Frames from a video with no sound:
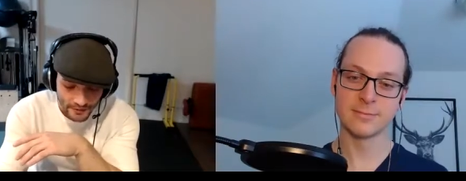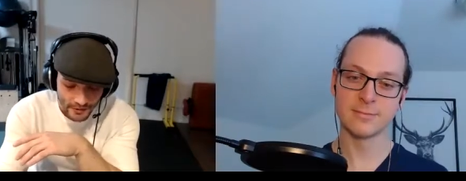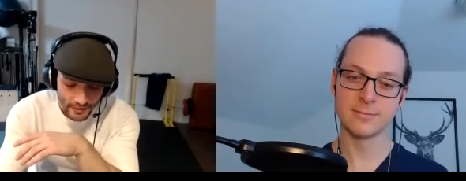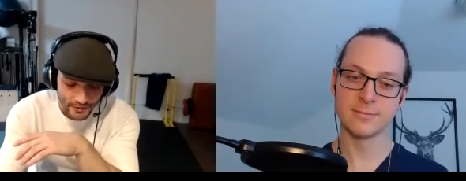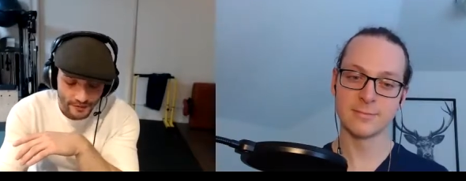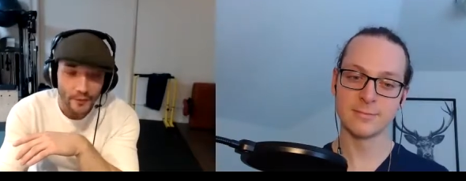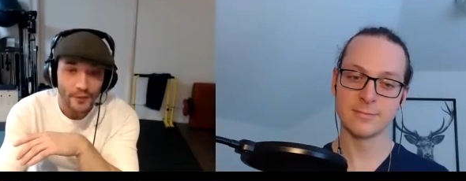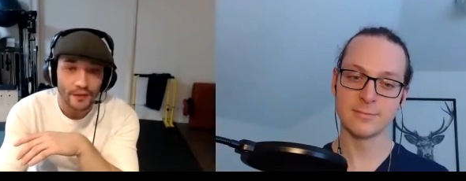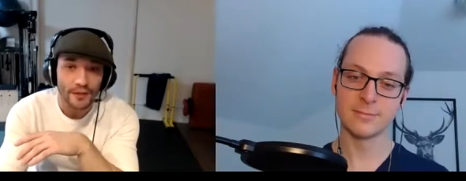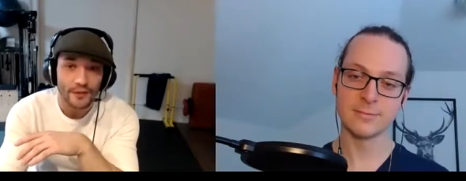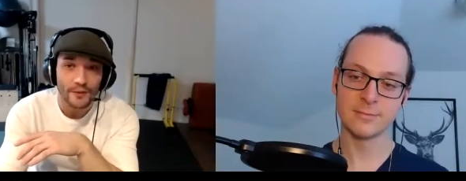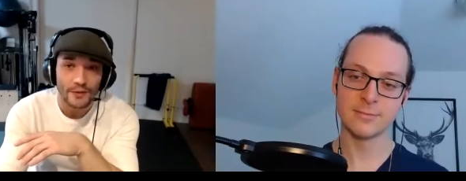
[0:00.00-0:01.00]
Speaker 1: So if anyone
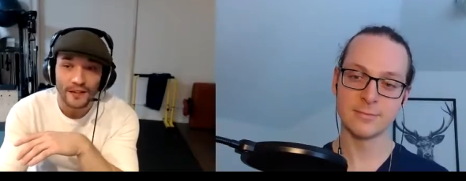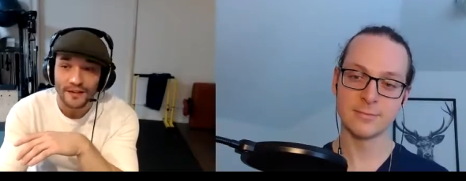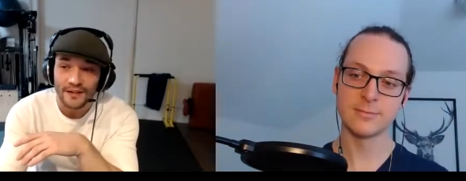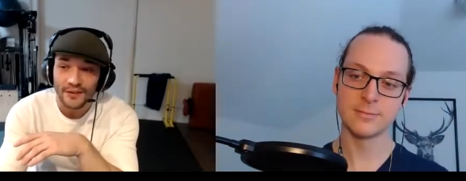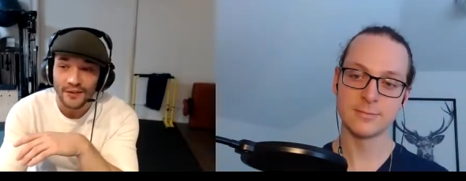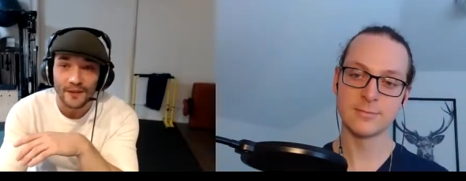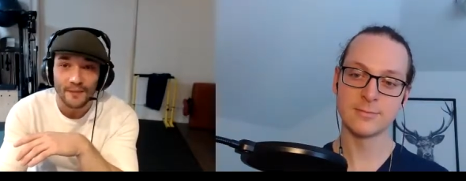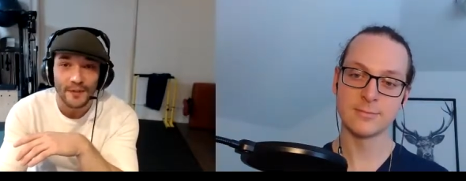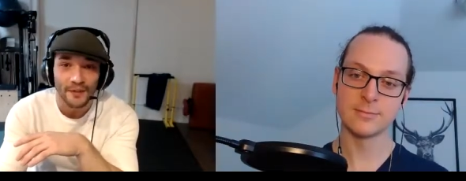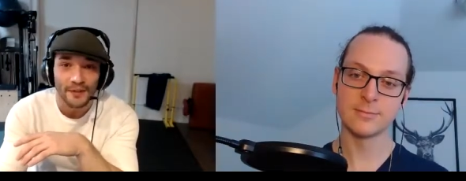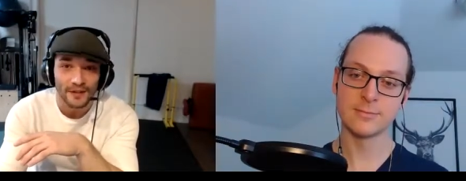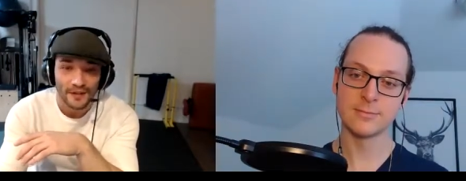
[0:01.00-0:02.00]
out there would like to do
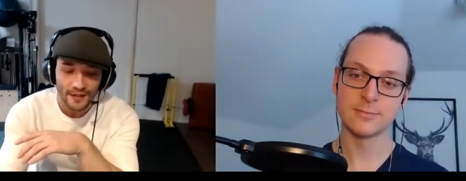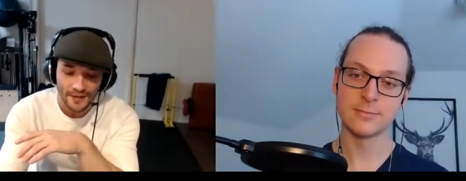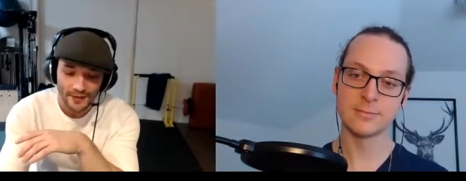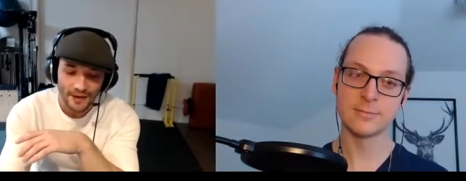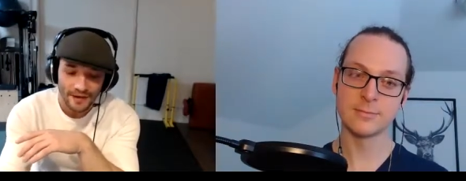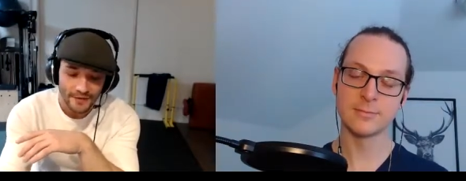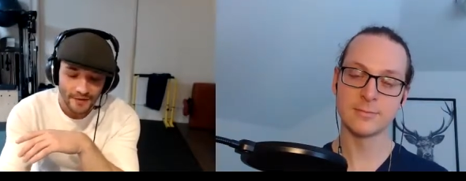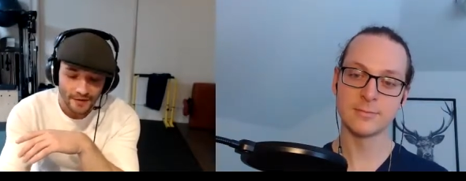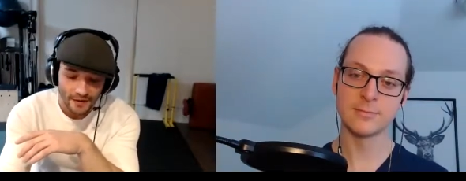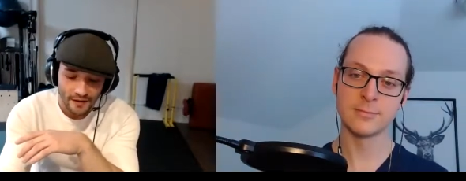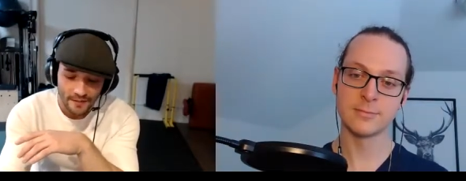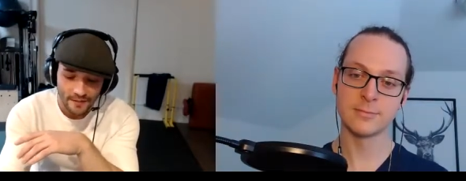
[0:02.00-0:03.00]
something like this, you have
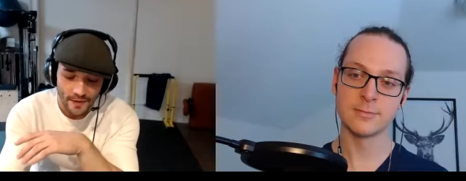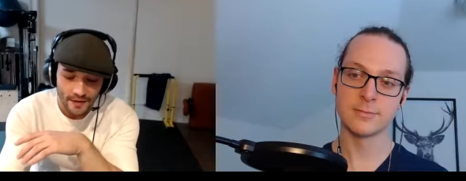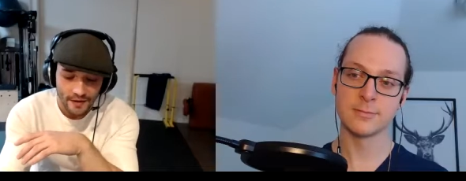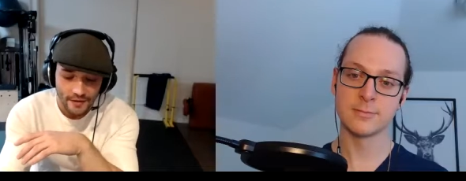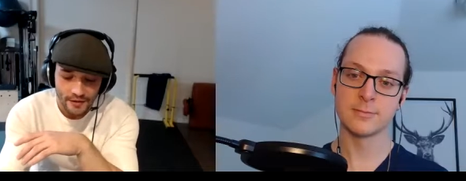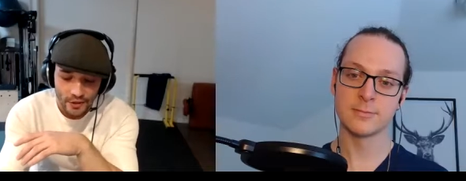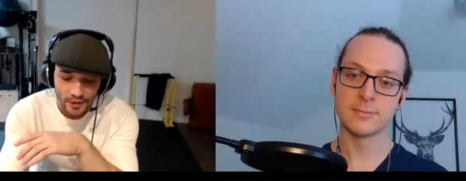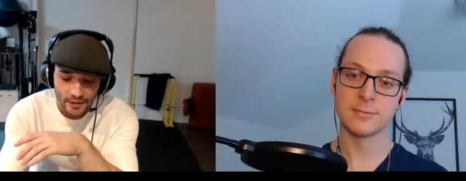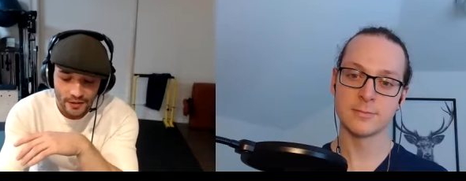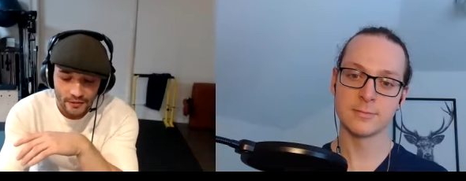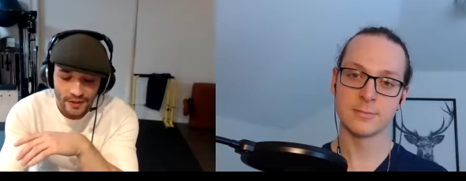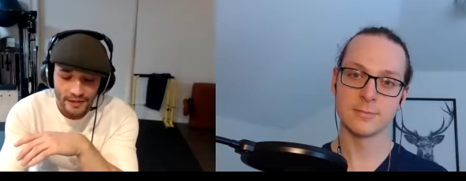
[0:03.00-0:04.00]
um, a healing journey
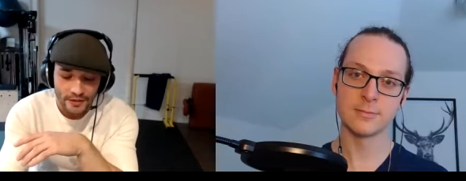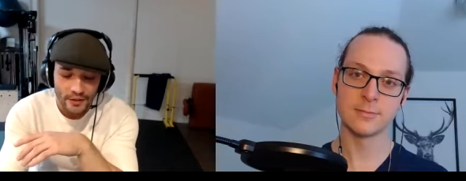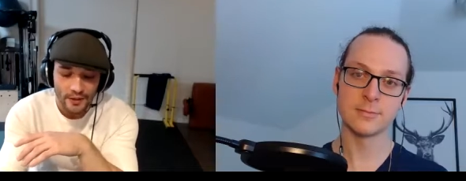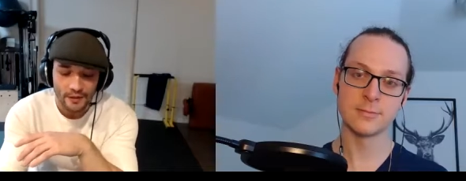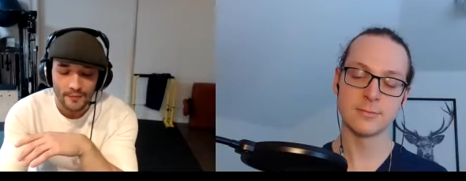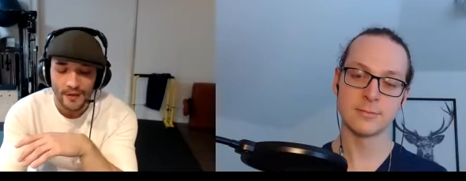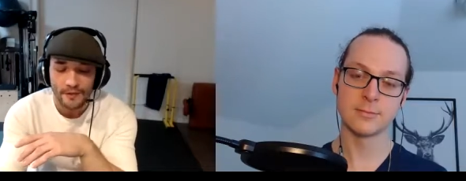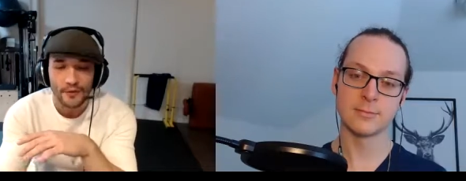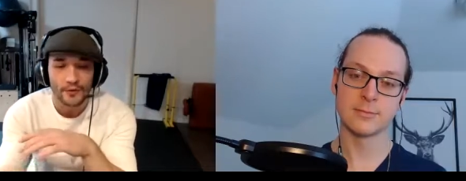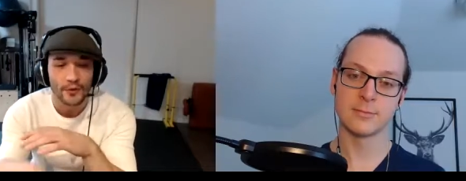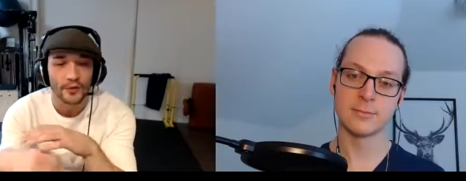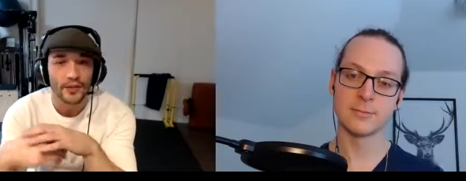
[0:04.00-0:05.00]
you'd like to talk about,
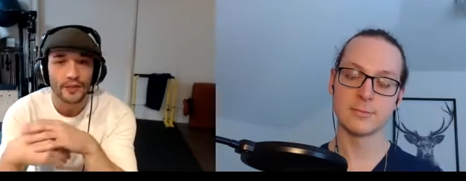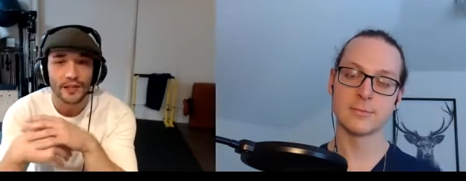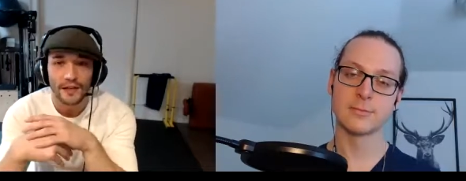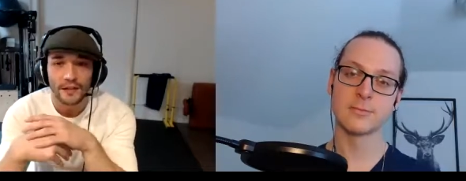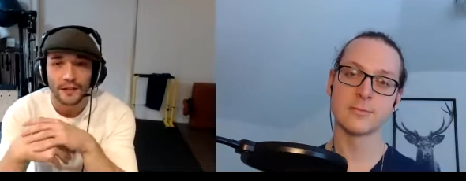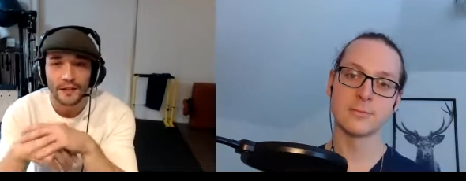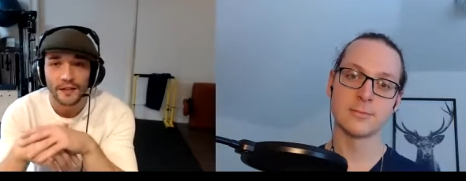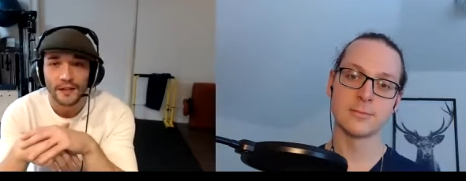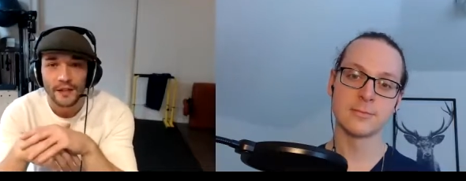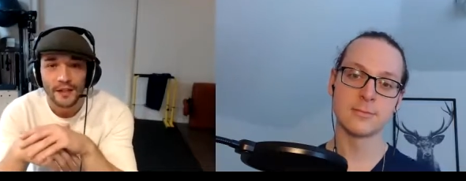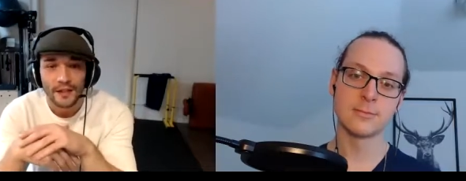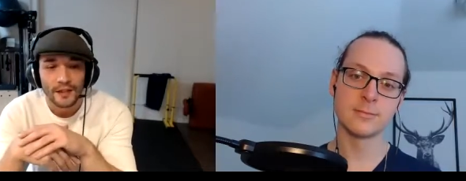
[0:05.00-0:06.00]
or you just like to
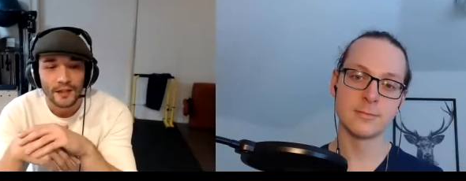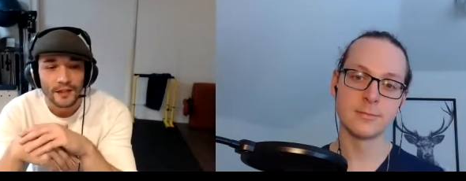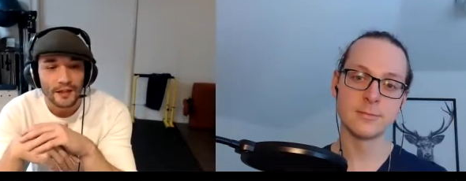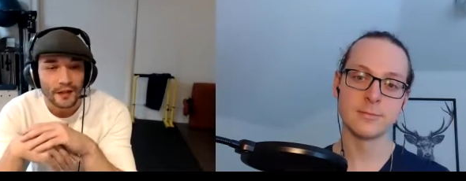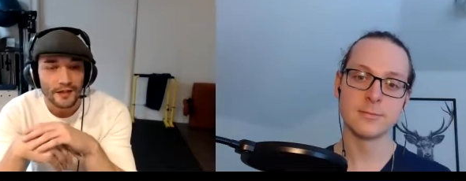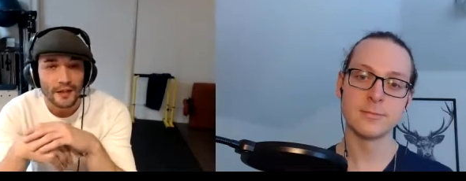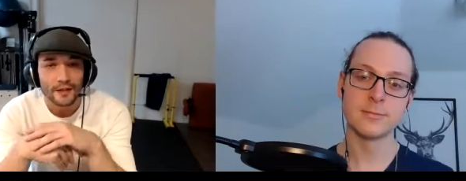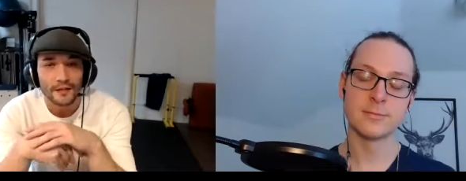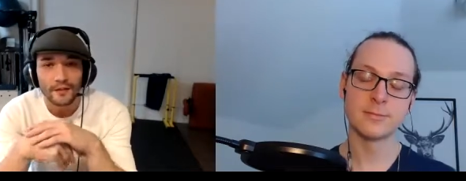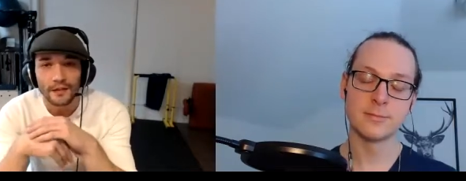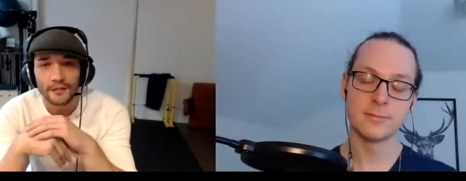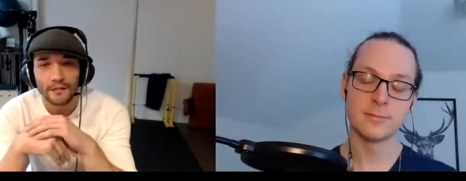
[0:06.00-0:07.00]
discuss
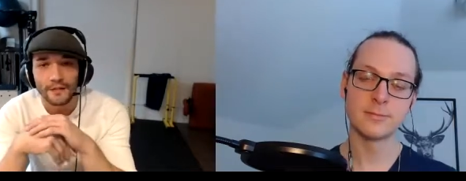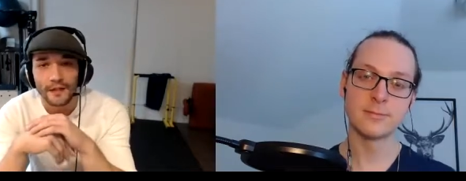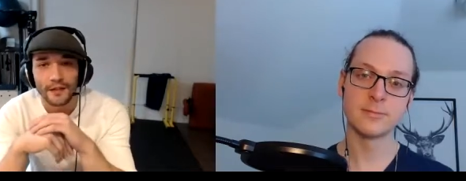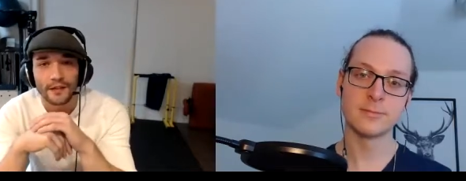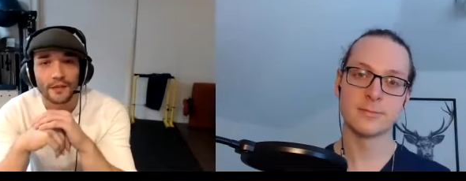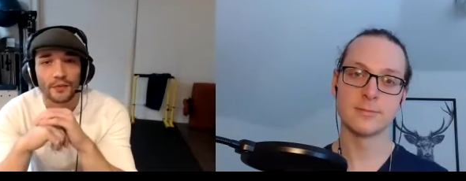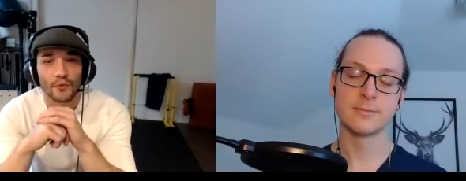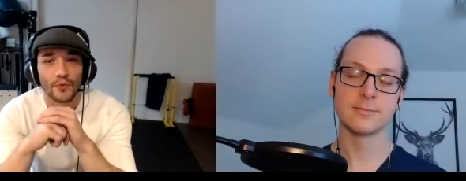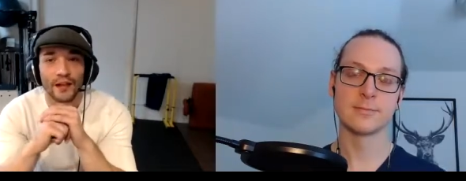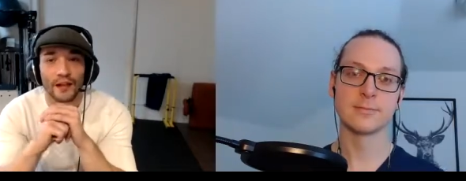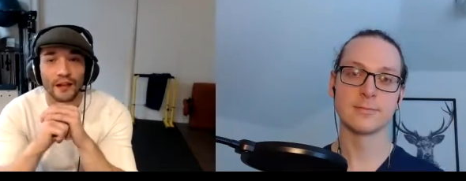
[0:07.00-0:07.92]
health and fitness and rehab,